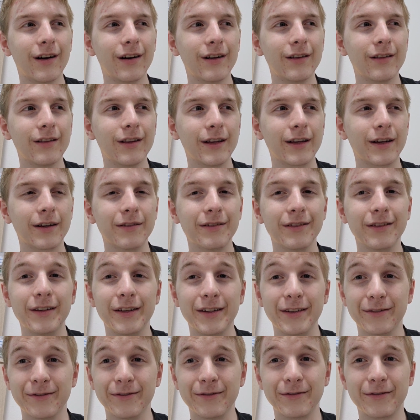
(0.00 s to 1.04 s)
like
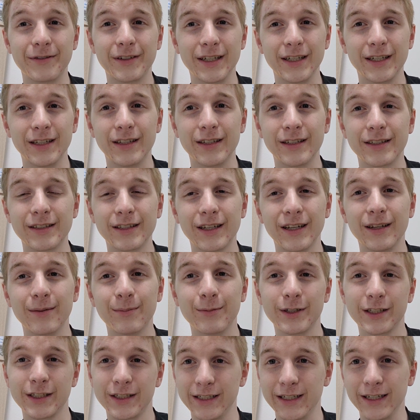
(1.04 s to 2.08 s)
lived in the same
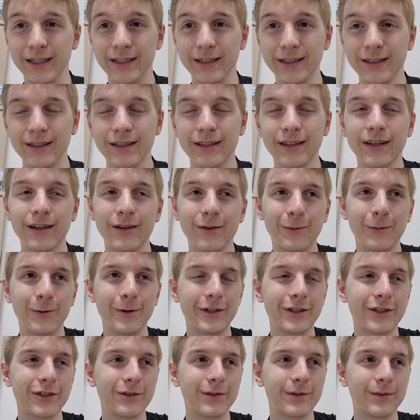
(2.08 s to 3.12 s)
state,
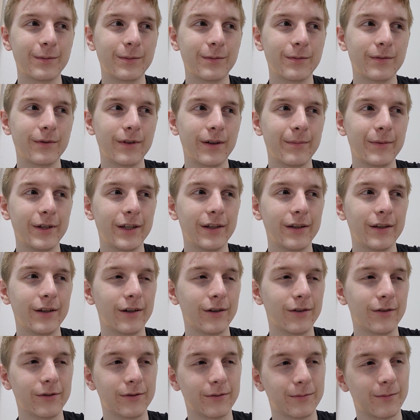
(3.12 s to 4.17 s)
which, I mean, you
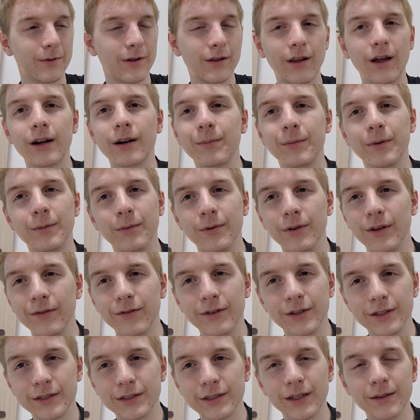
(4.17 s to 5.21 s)
know, a lot of people live
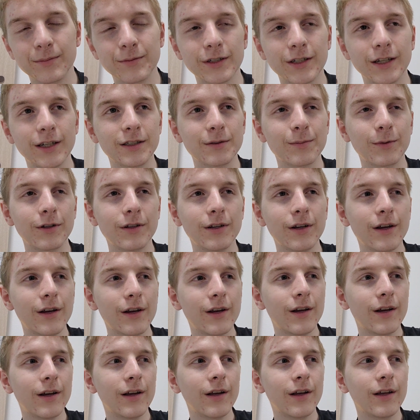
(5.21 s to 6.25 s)
in the same states, but
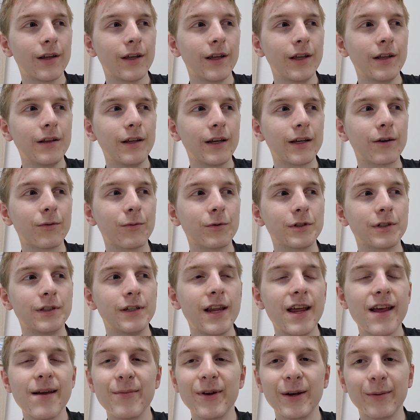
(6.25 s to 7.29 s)
he like was
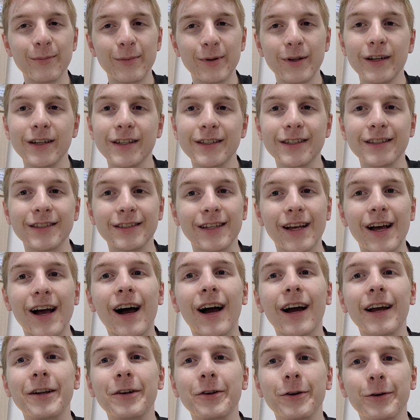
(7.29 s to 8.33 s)
naming places that
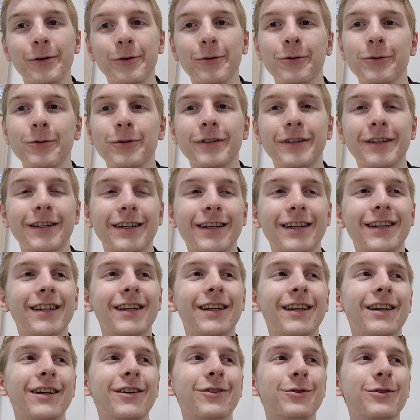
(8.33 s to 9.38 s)
I knew,
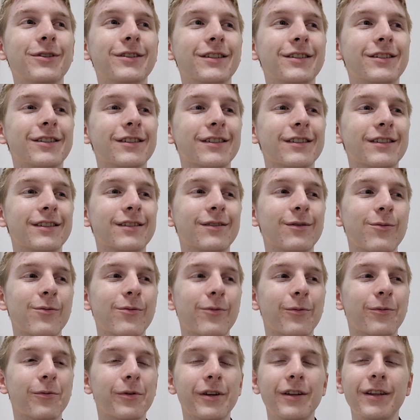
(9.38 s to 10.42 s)
and it was just
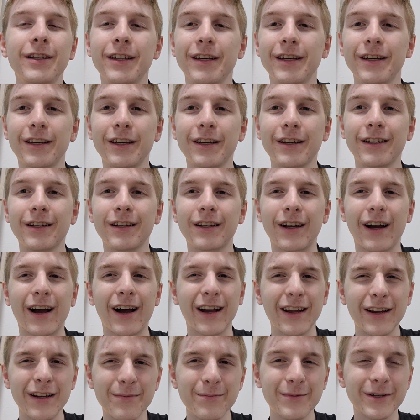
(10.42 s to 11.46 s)
really
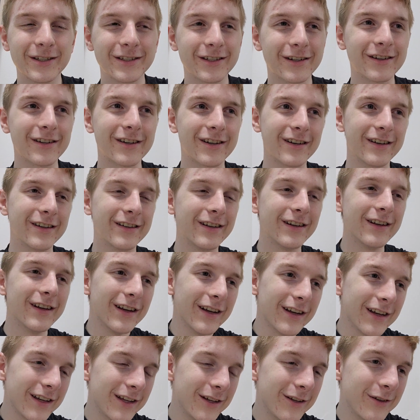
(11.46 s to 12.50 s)
kind of bizarre. And
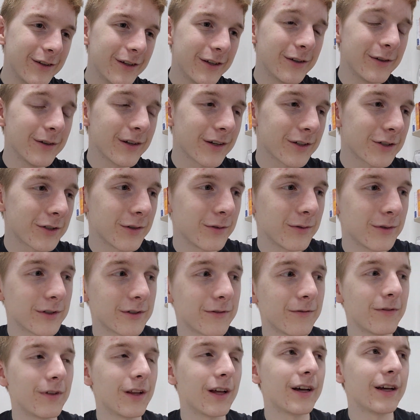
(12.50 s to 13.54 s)
he actually was
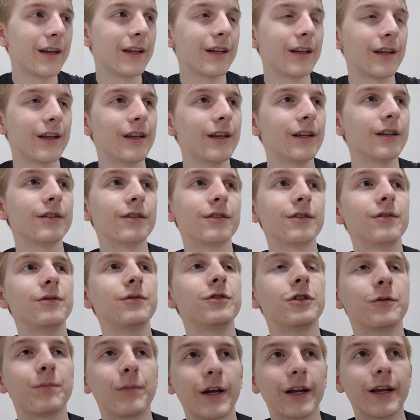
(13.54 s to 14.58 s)
flying into
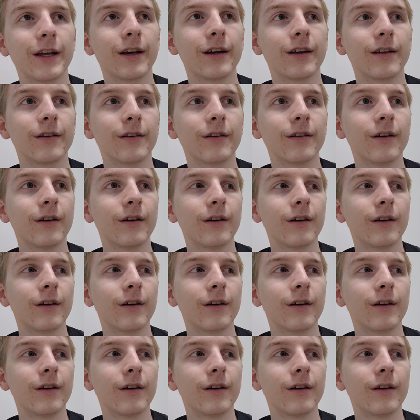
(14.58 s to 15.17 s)
Japan